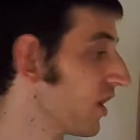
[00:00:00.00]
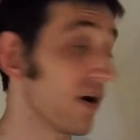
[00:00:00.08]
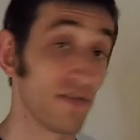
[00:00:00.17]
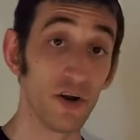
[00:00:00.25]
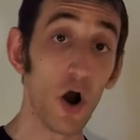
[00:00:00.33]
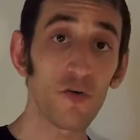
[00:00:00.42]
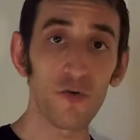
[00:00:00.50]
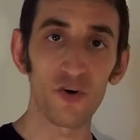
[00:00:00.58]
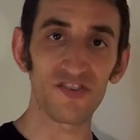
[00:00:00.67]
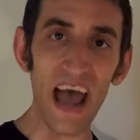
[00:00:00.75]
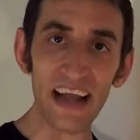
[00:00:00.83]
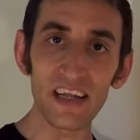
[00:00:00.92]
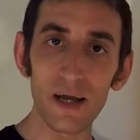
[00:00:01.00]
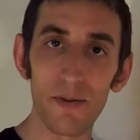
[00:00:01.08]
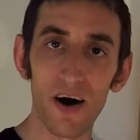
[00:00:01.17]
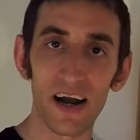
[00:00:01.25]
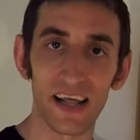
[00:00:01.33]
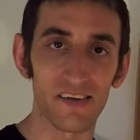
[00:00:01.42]
for no force acting
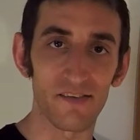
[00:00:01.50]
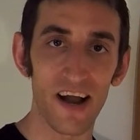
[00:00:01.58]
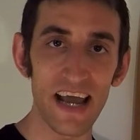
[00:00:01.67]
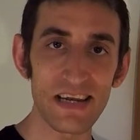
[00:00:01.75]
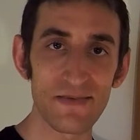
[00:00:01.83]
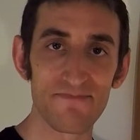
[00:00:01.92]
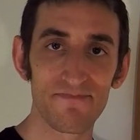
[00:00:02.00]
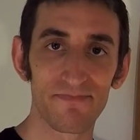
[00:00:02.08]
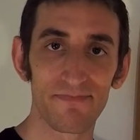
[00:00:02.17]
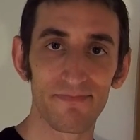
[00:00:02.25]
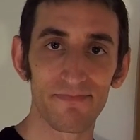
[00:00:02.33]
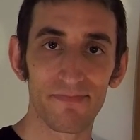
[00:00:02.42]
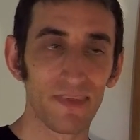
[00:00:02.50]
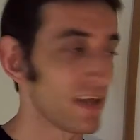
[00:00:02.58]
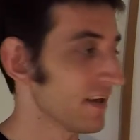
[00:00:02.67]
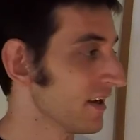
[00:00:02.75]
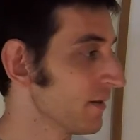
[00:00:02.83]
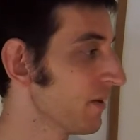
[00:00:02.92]
upon it, right?
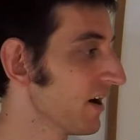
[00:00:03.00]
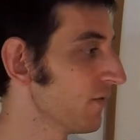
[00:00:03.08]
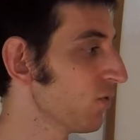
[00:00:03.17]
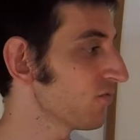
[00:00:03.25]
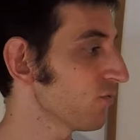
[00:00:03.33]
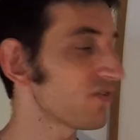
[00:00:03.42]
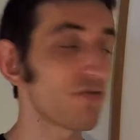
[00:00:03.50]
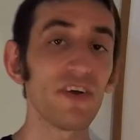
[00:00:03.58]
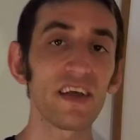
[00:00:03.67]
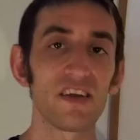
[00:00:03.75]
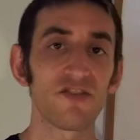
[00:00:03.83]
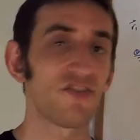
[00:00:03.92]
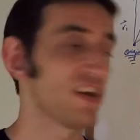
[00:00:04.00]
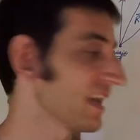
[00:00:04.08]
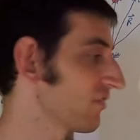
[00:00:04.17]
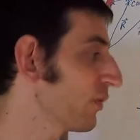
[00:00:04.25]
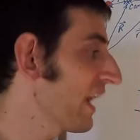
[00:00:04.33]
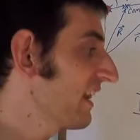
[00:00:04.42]
But what's really interesting
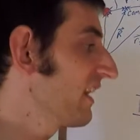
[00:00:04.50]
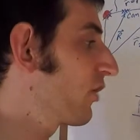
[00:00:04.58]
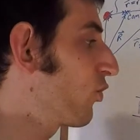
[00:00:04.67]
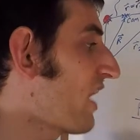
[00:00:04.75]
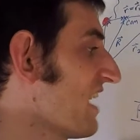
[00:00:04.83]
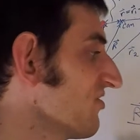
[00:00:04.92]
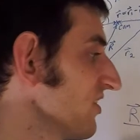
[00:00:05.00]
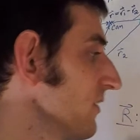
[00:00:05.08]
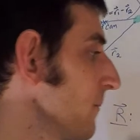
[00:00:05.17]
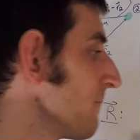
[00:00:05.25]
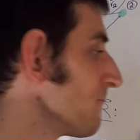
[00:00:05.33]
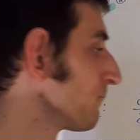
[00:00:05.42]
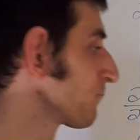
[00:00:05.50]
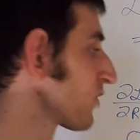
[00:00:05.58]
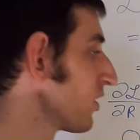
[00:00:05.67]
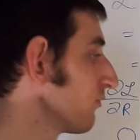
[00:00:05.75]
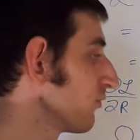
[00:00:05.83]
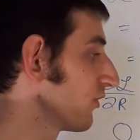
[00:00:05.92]
is we get an equation
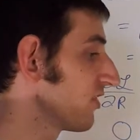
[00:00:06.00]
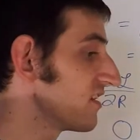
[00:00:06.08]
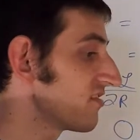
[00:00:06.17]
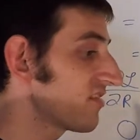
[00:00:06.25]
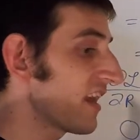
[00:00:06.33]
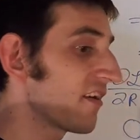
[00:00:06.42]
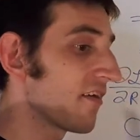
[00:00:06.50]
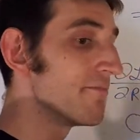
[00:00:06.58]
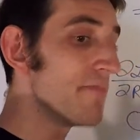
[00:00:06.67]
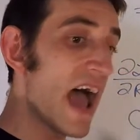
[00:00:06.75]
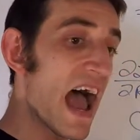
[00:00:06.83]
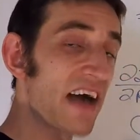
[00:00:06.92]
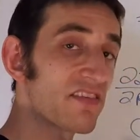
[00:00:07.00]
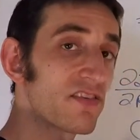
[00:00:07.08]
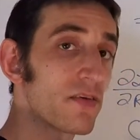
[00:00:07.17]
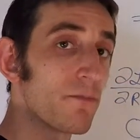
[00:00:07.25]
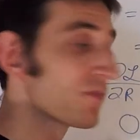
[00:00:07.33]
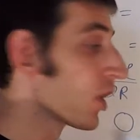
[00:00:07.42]
for the center of
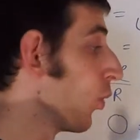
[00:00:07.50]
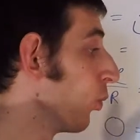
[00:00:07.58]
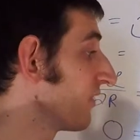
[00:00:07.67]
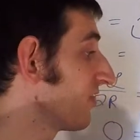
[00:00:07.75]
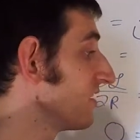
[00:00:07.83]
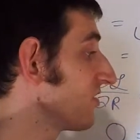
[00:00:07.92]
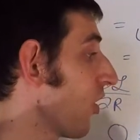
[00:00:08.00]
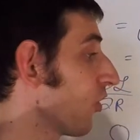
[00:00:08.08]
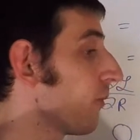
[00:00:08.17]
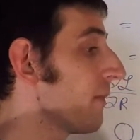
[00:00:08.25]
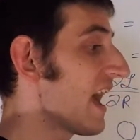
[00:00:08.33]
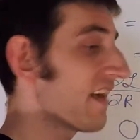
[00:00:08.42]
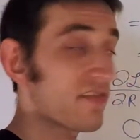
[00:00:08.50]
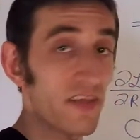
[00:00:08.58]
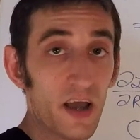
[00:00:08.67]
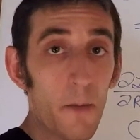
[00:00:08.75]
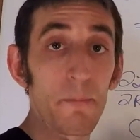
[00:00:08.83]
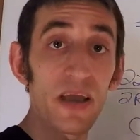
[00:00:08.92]
mass with the total mass,
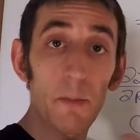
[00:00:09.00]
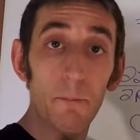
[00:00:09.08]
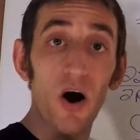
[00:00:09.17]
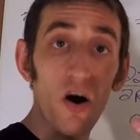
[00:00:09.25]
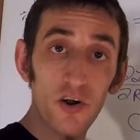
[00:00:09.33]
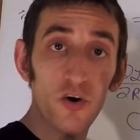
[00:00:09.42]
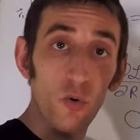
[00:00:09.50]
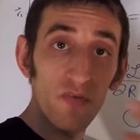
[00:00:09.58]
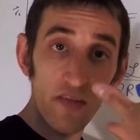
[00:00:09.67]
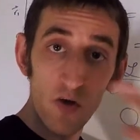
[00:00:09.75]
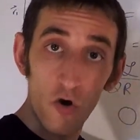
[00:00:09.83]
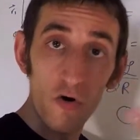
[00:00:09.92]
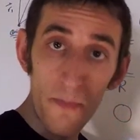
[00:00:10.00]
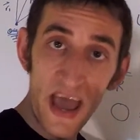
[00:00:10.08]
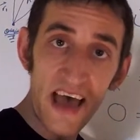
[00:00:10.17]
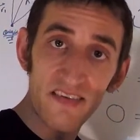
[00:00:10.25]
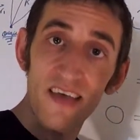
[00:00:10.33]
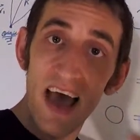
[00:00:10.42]
like a big particle with the total
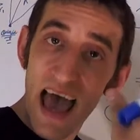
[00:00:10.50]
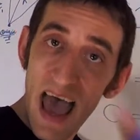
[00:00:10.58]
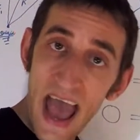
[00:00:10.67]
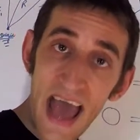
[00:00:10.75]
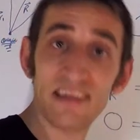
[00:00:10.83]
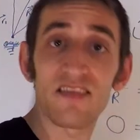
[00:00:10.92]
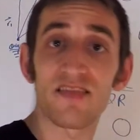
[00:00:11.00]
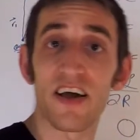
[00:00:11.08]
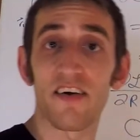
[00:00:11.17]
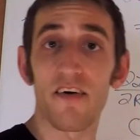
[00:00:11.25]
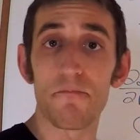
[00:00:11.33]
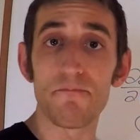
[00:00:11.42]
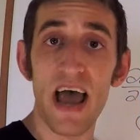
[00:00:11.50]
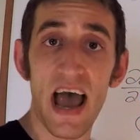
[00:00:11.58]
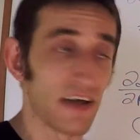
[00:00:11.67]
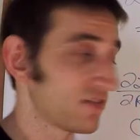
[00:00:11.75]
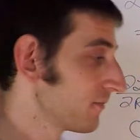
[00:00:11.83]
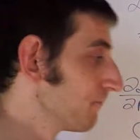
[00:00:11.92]
mass at the center of
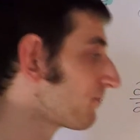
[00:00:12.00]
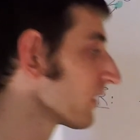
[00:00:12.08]
mass.